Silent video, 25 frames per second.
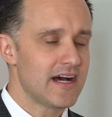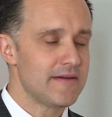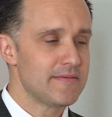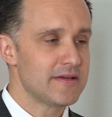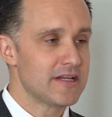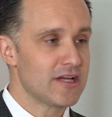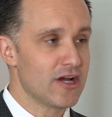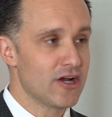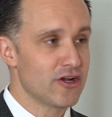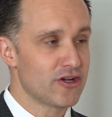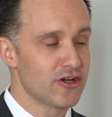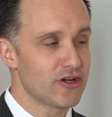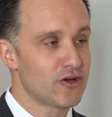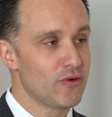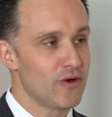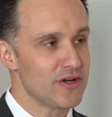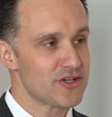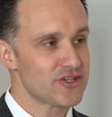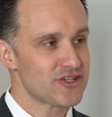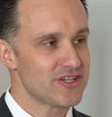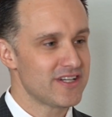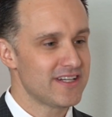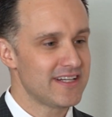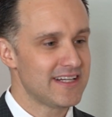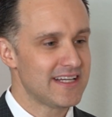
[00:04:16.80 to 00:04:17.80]
I mean, good
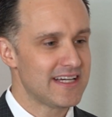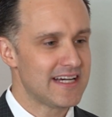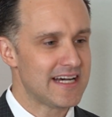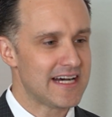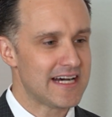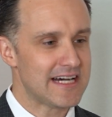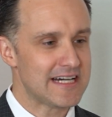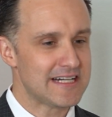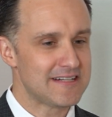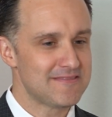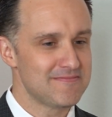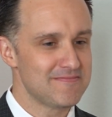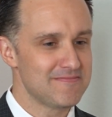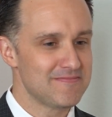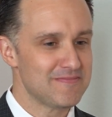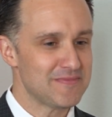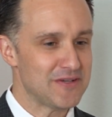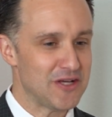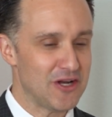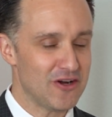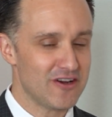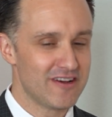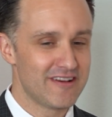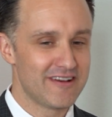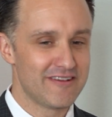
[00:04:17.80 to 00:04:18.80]
question.
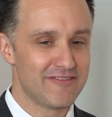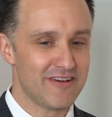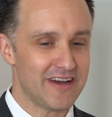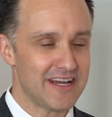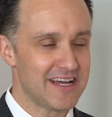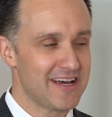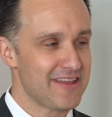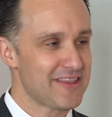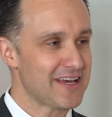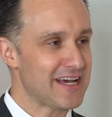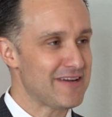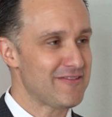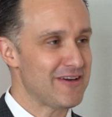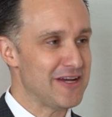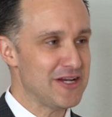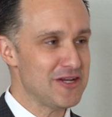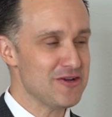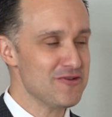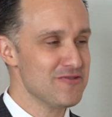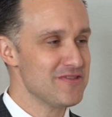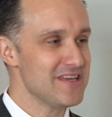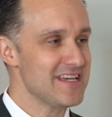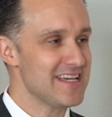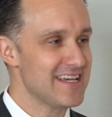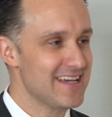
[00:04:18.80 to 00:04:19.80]
If I
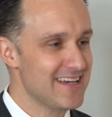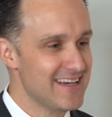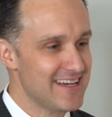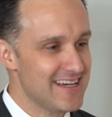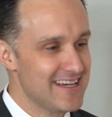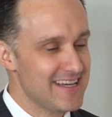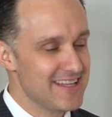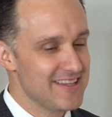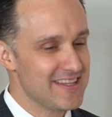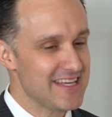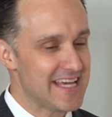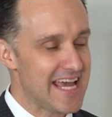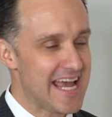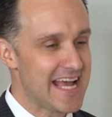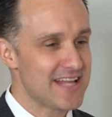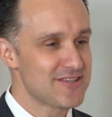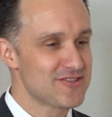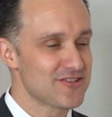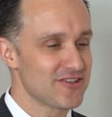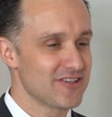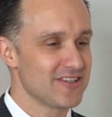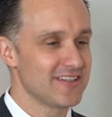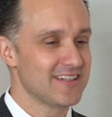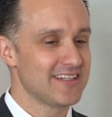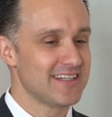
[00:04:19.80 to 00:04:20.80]
knew the
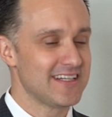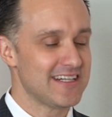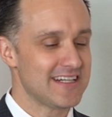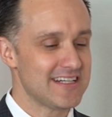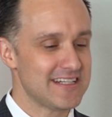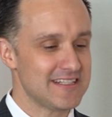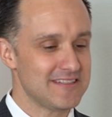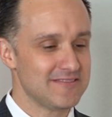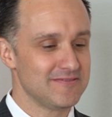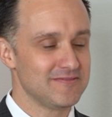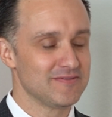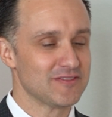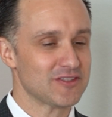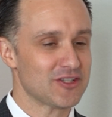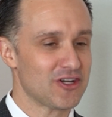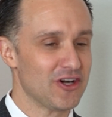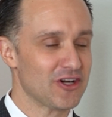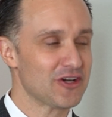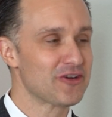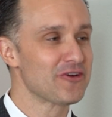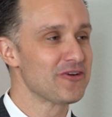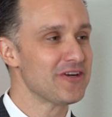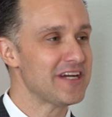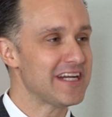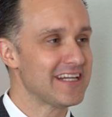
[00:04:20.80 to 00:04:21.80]
answer
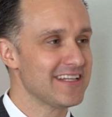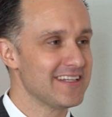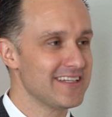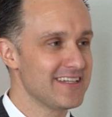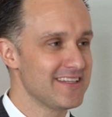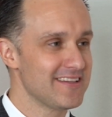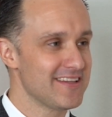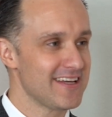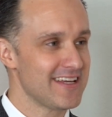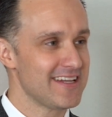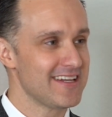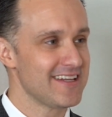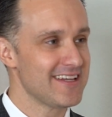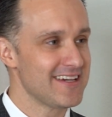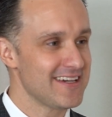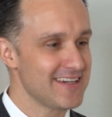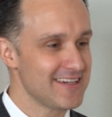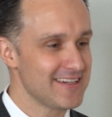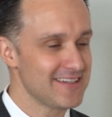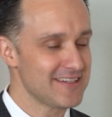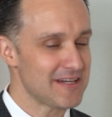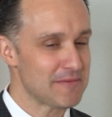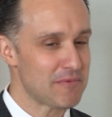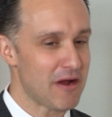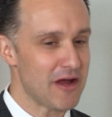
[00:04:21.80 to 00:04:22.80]
concretely, then
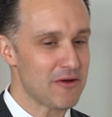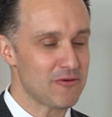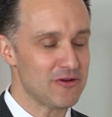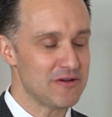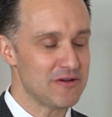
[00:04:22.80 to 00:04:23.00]
I probably